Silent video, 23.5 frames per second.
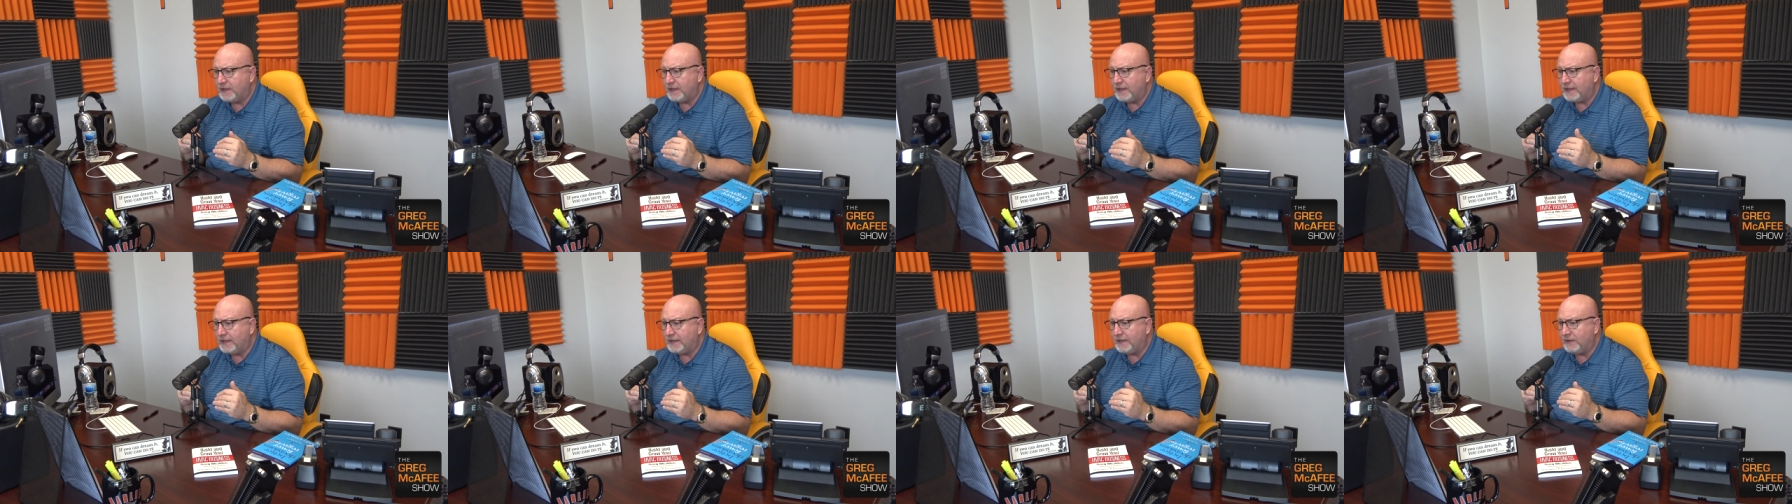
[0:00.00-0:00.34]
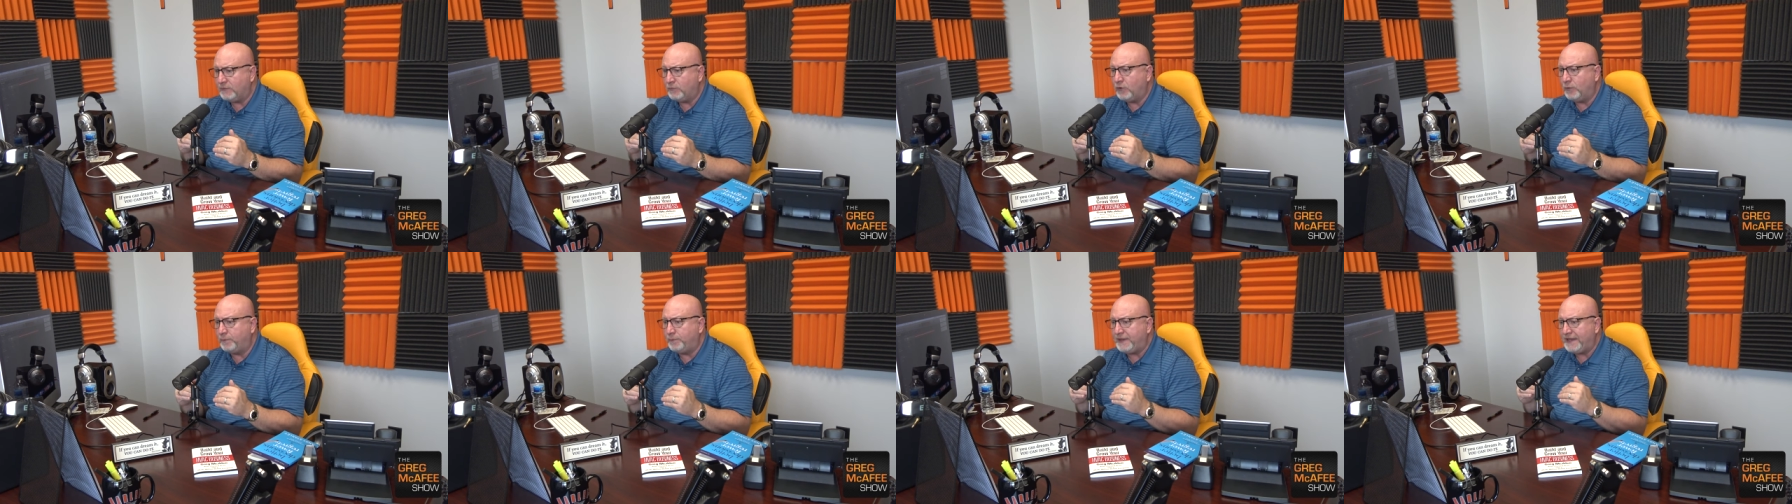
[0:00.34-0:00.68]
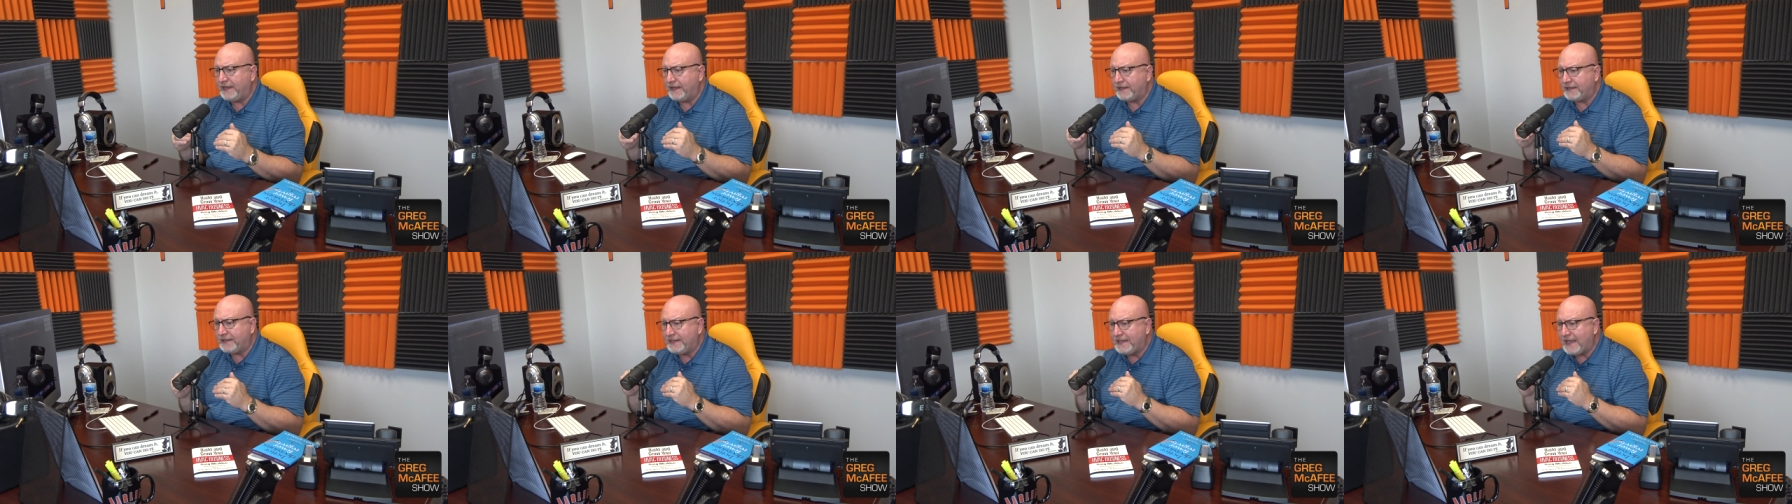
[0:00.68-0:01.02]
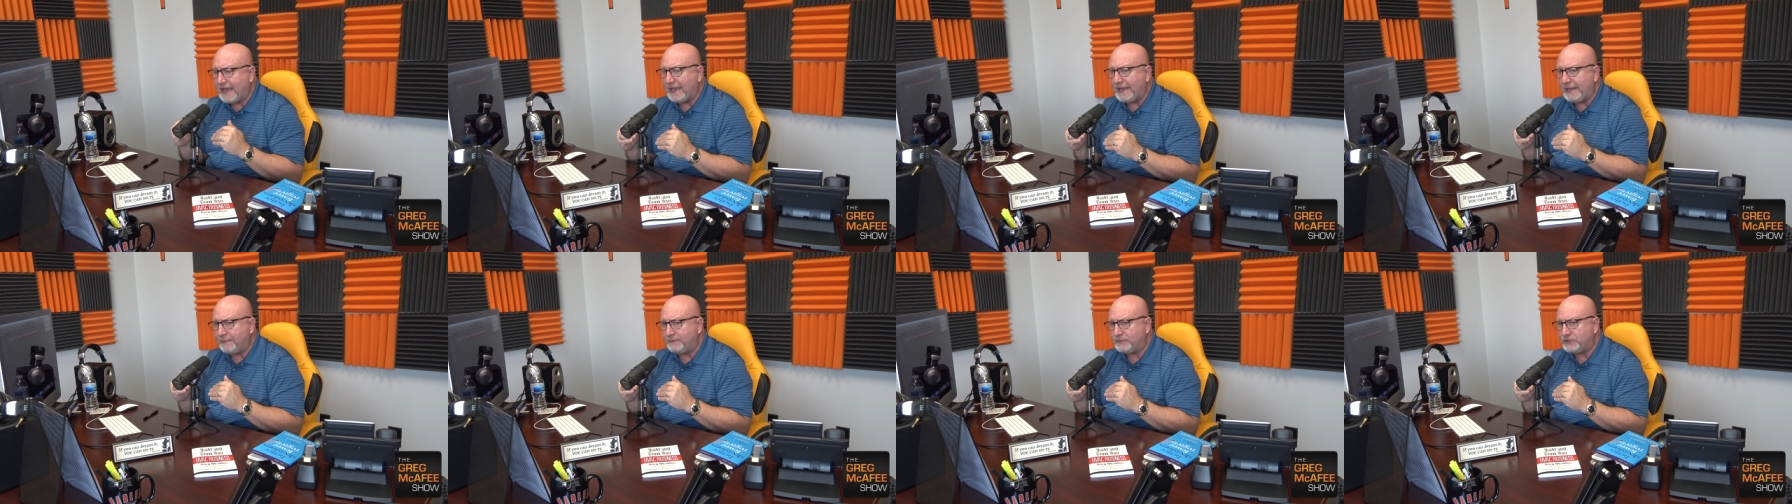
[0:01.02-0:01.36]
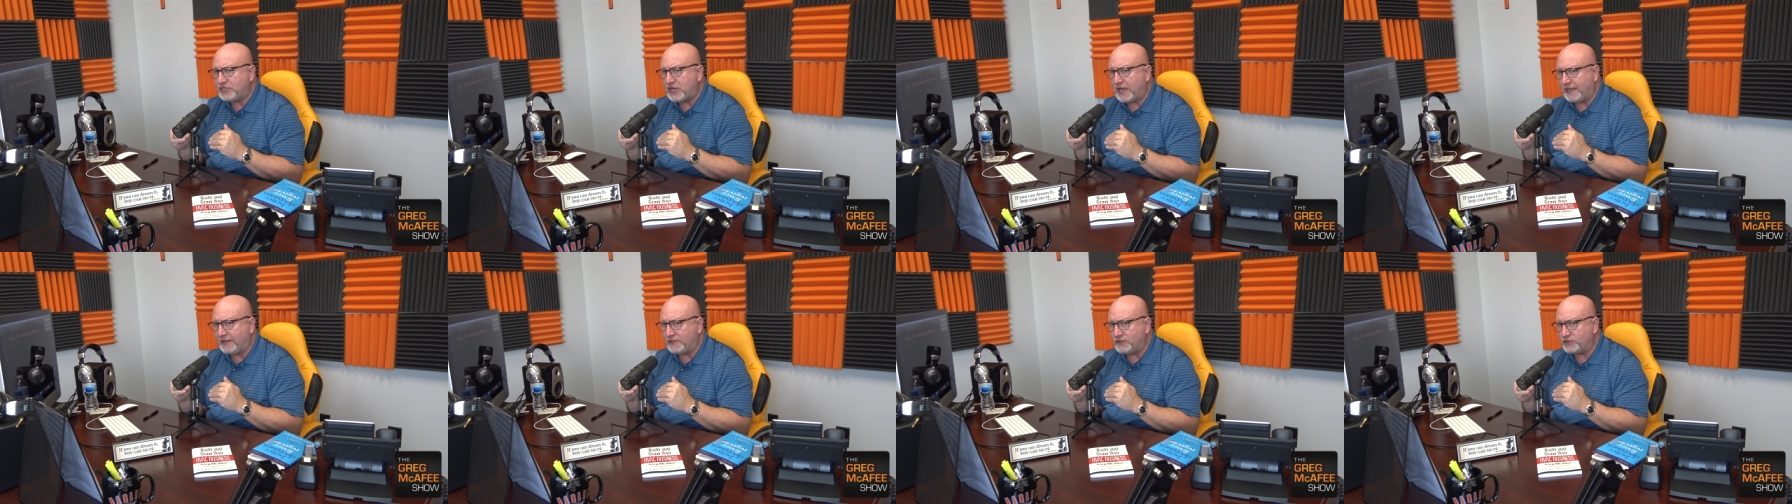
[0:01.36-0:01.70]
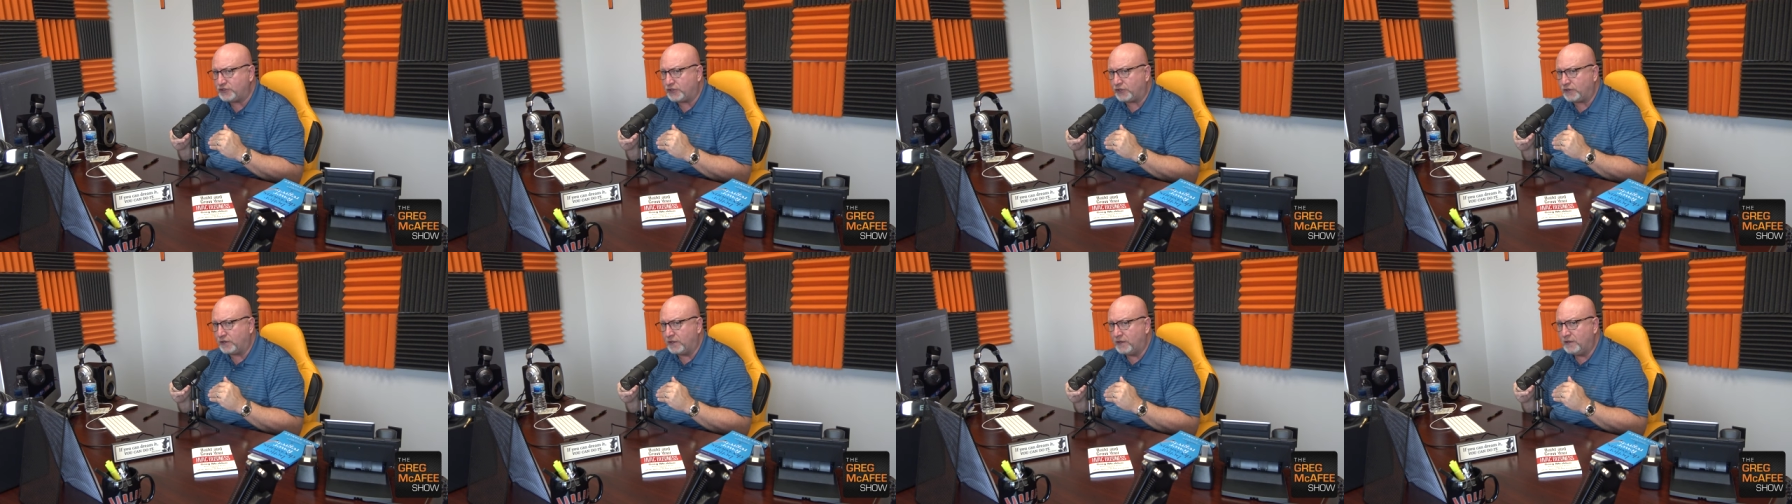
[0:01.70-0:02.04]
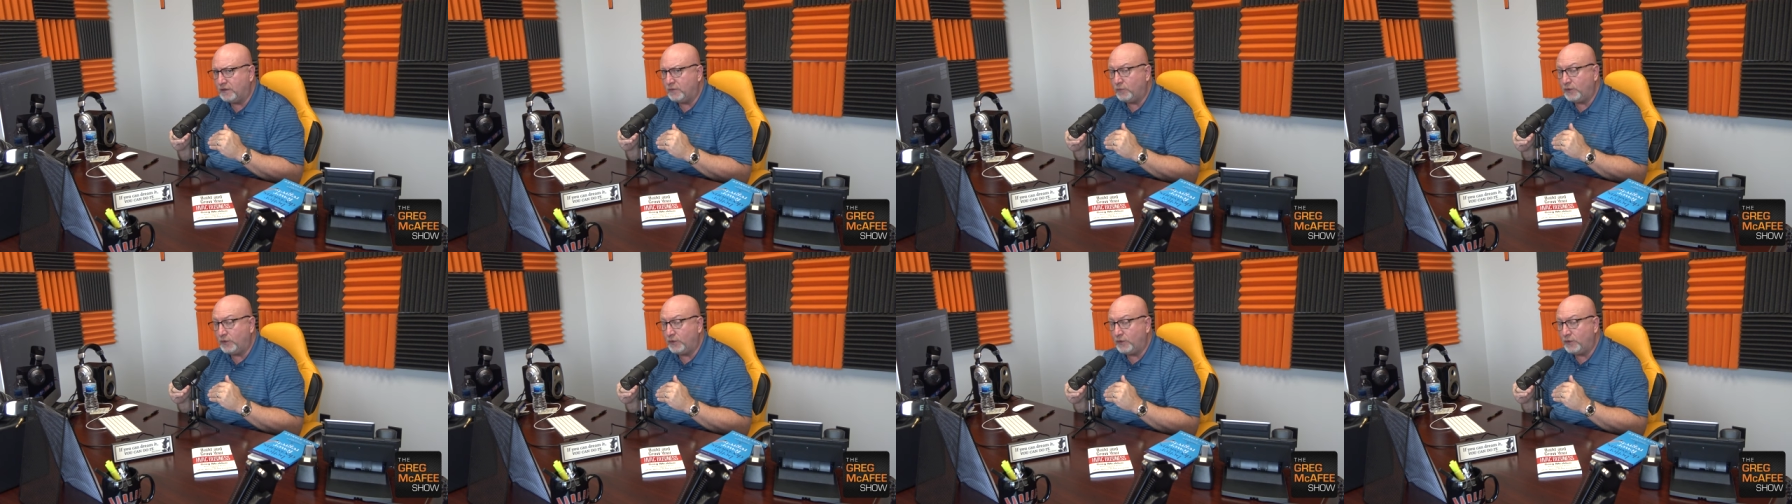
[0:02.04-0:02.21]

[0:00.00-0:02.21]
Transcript: and it will be a game changer